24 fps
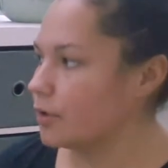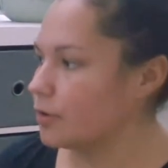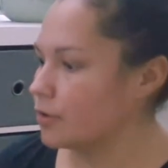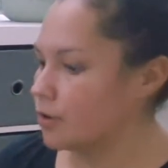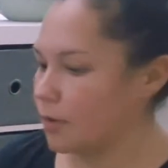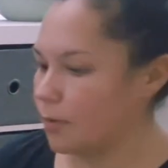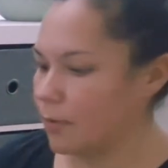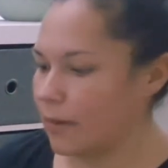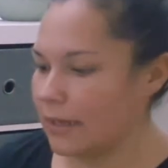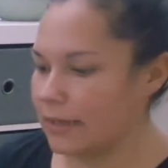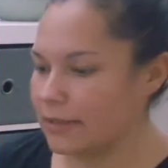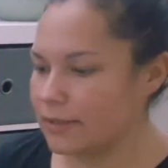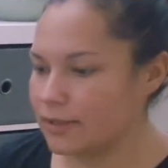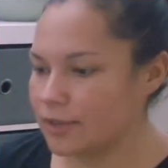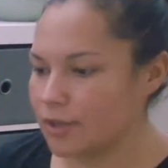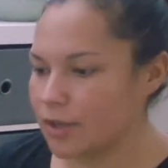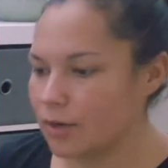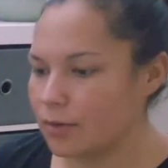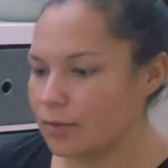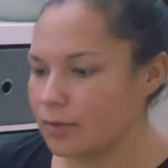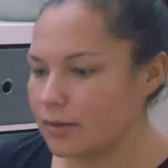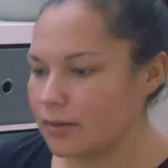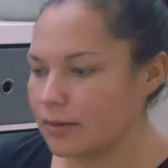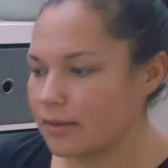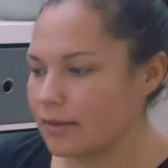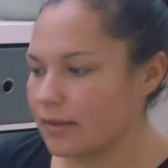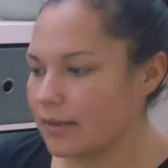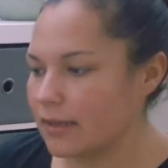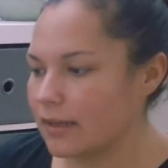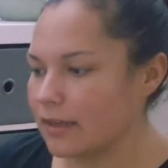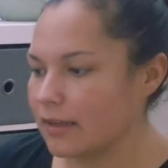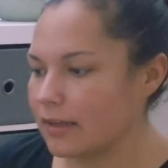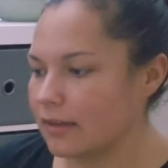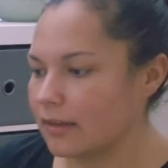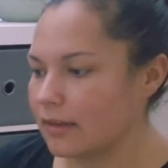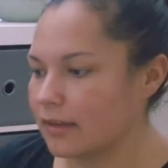So I don't
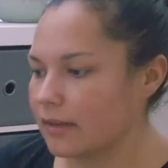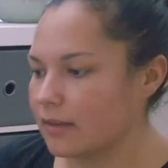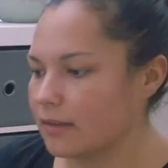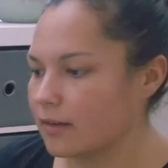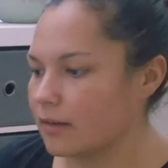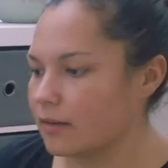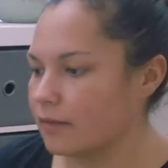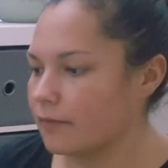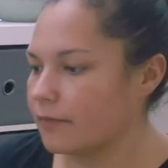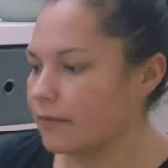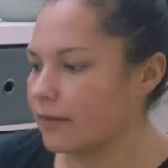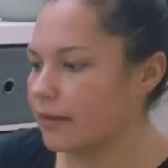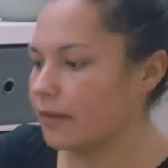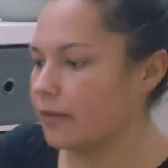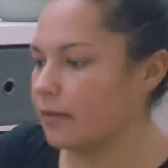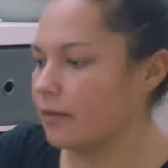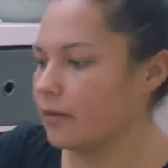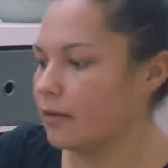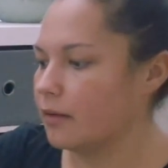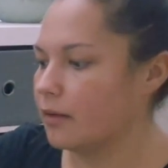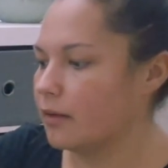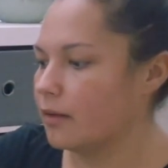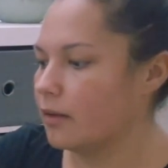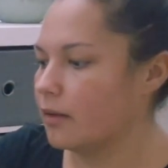think these are going to fit.